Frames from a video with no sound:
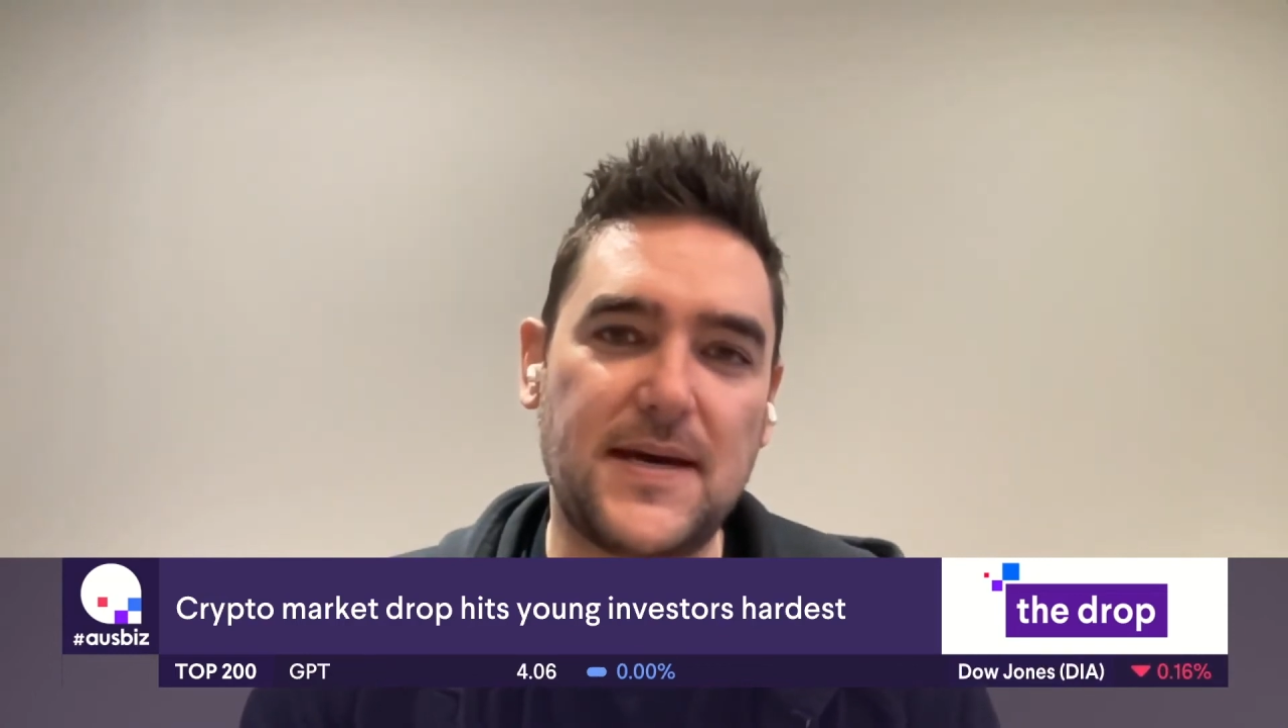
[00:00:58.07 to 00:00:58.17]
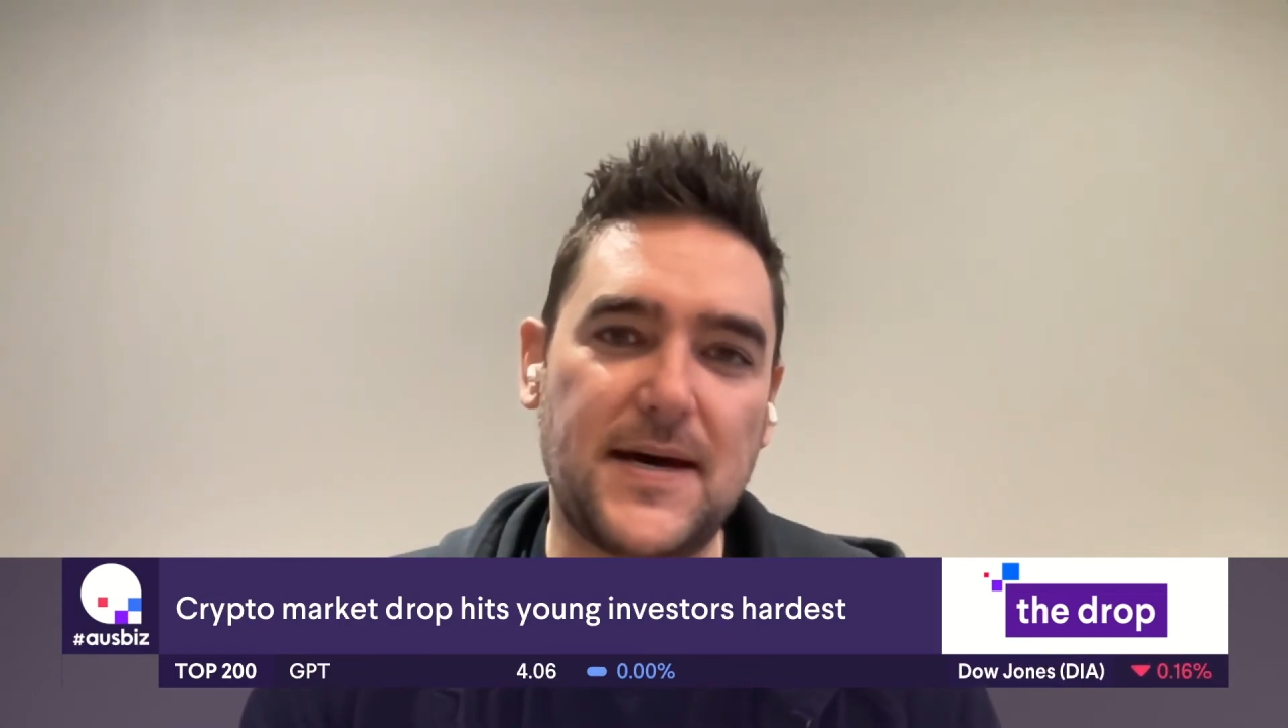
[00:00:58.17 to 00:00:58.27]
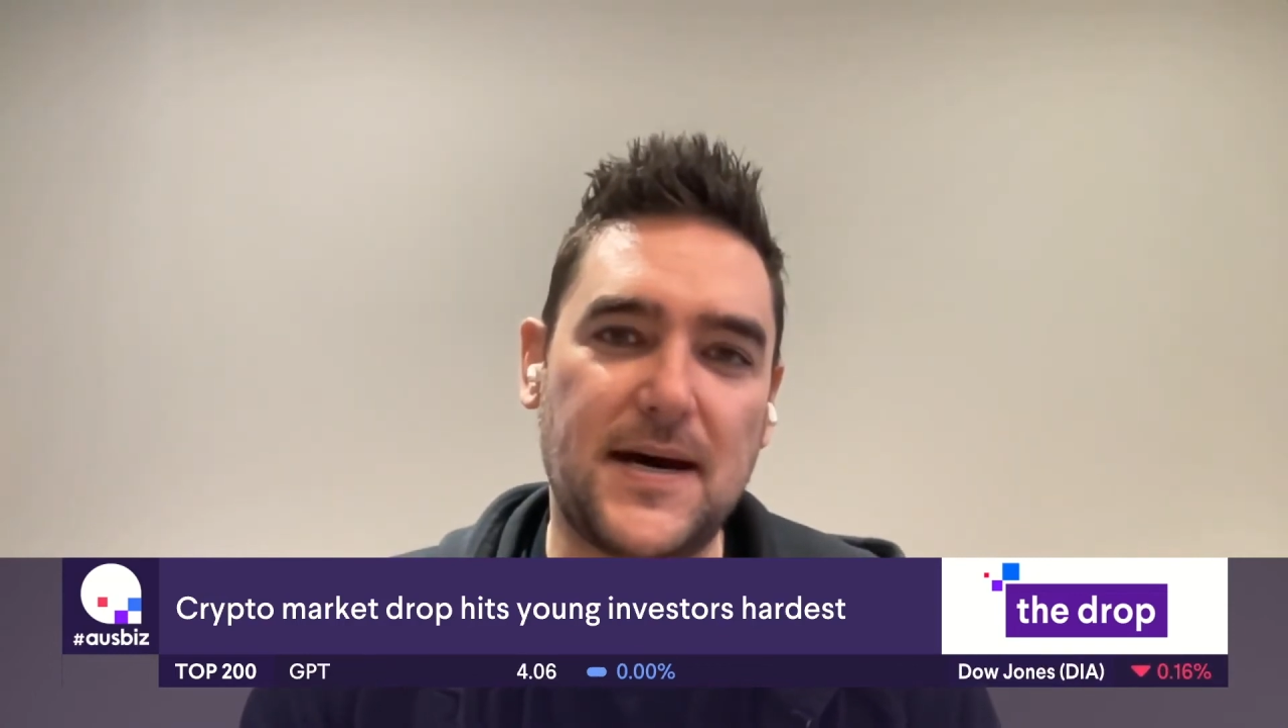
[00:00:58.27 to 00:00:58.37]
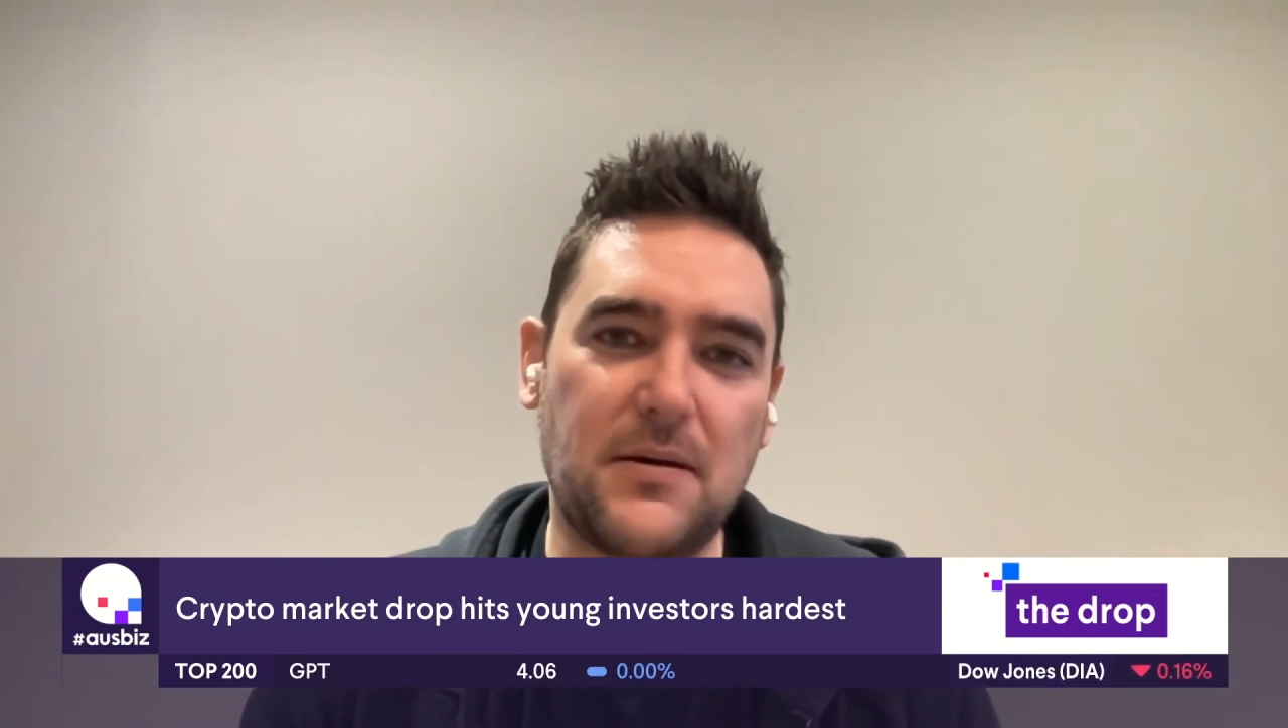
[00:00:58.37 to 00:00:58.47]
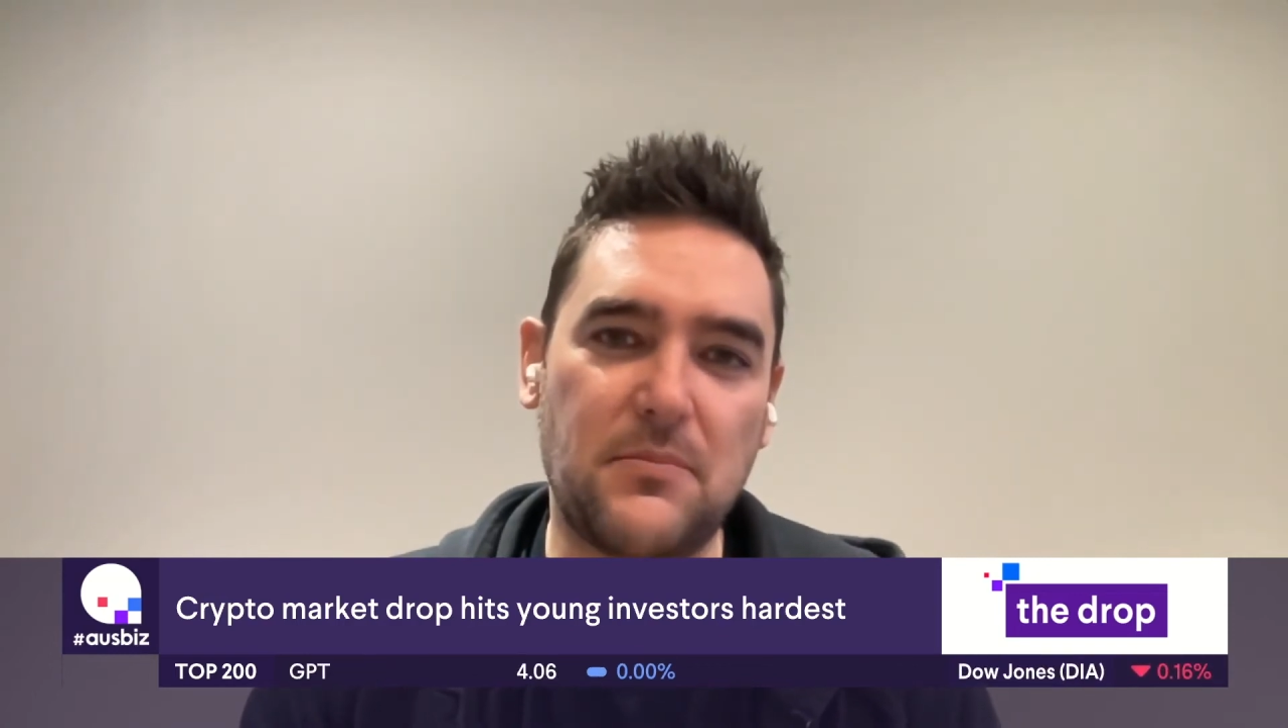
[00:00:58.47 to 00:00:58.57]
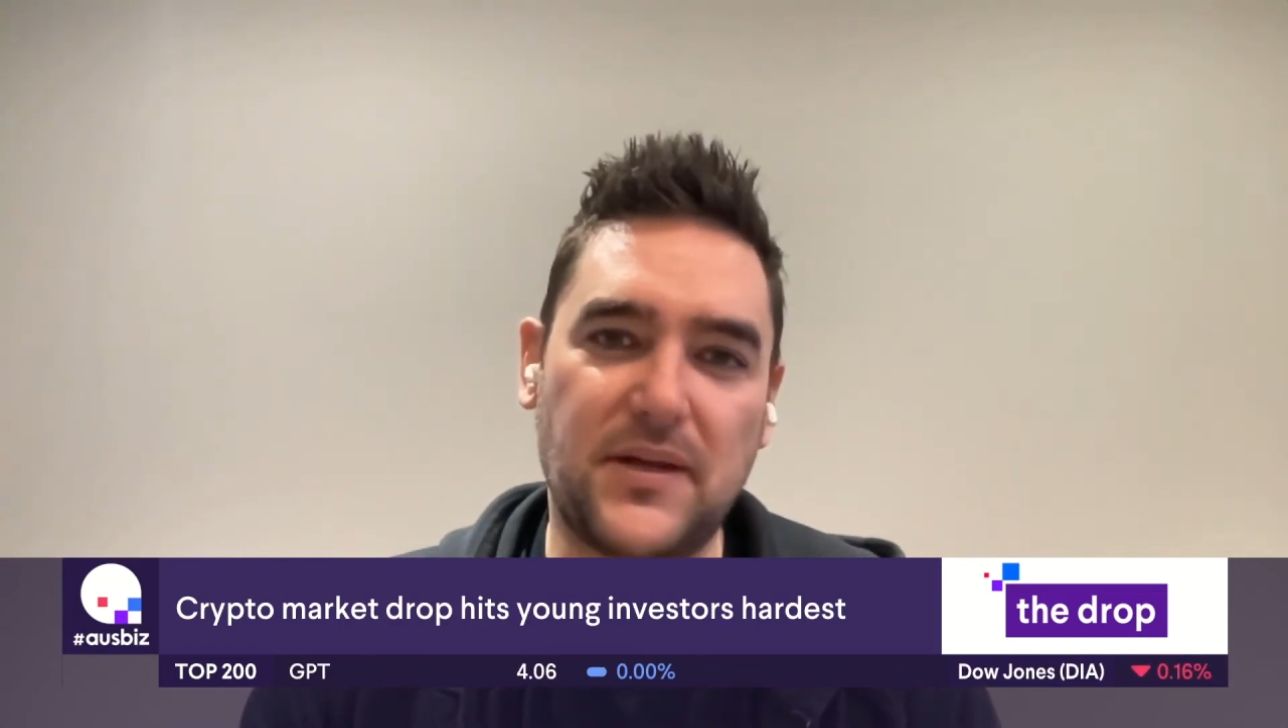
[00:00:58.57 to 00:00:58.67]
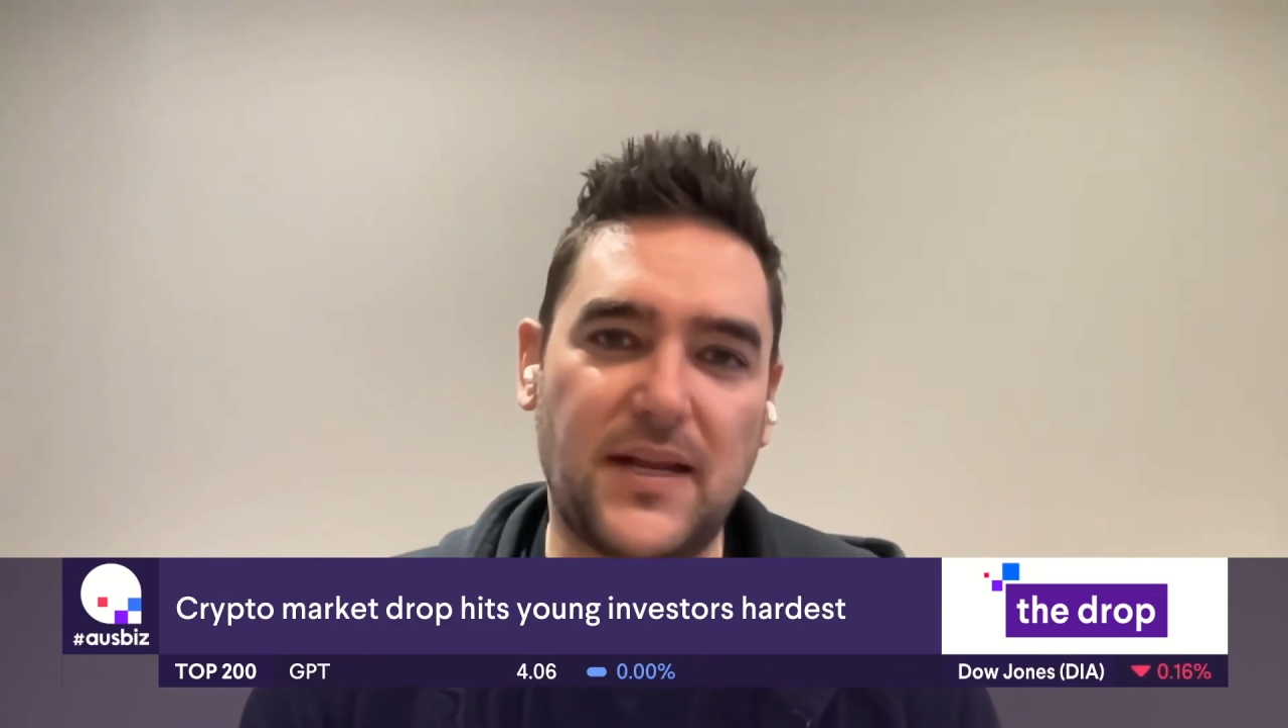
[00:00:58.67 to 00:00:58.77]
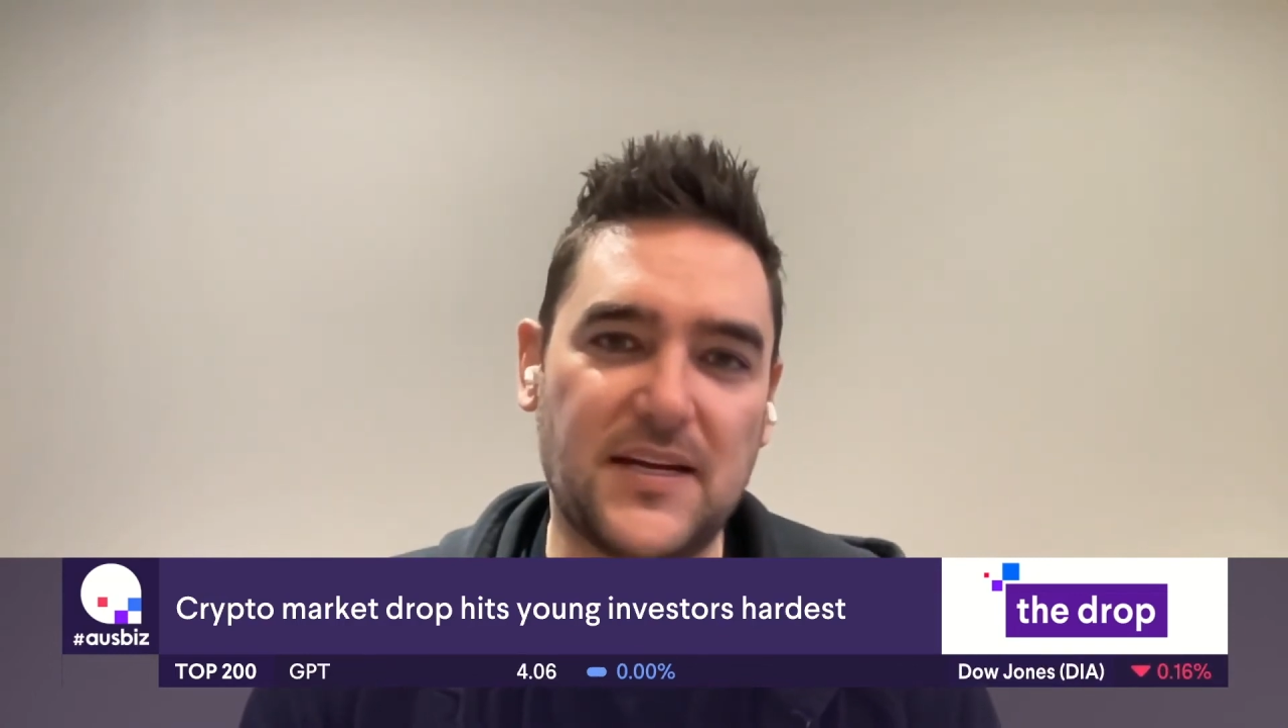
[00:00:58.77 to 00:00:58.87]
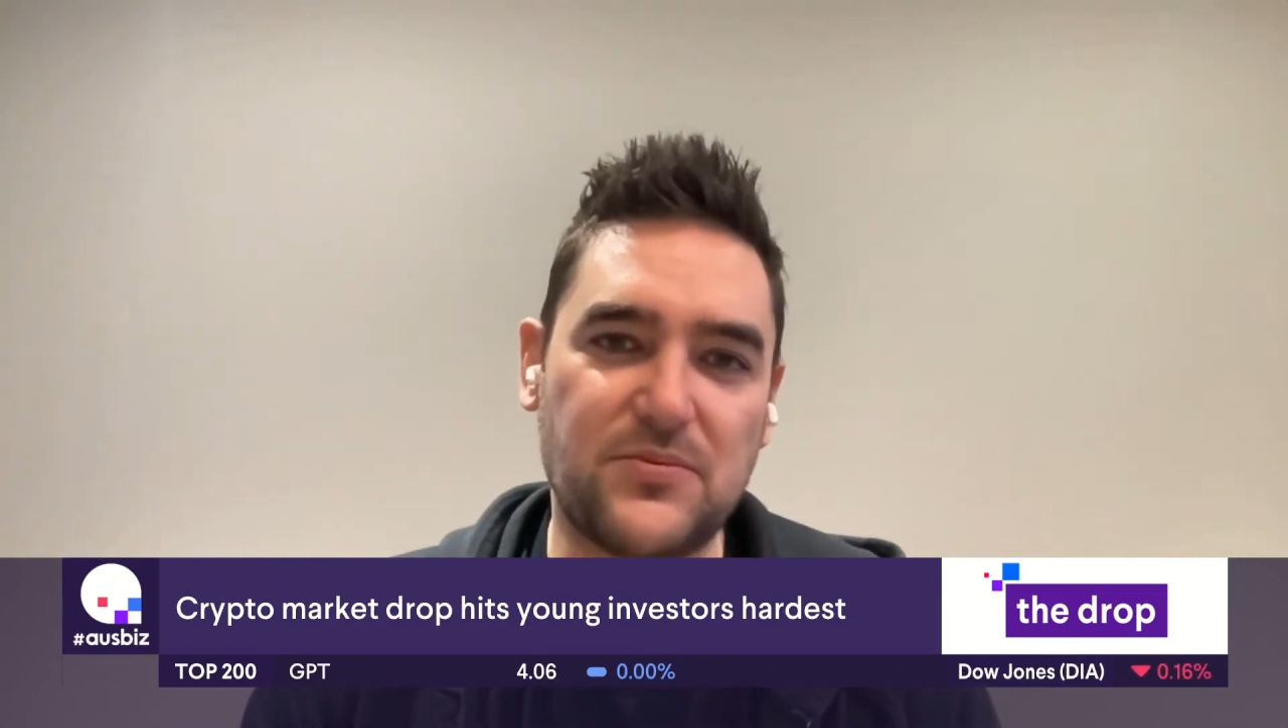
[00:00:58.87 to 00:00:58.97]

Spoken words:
But